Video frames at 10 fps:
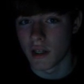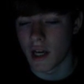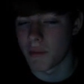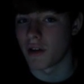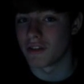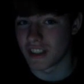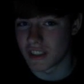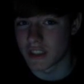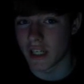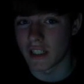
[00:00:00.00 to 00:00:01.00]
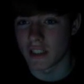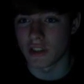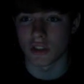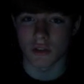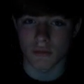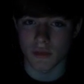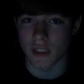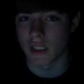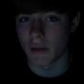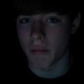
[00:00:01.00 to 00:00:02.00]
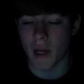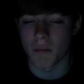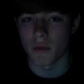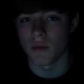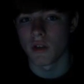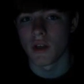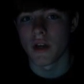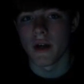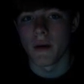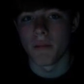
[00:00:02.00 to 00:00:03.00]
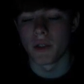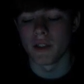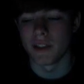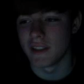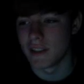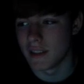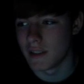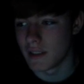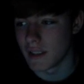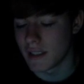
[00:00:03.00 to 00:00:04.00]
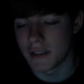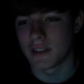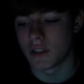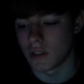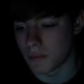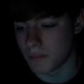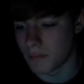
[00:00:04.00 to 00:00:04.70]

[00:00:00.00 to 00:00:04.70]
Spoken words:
I mean, I was excited, just in a bad mood, but it is just,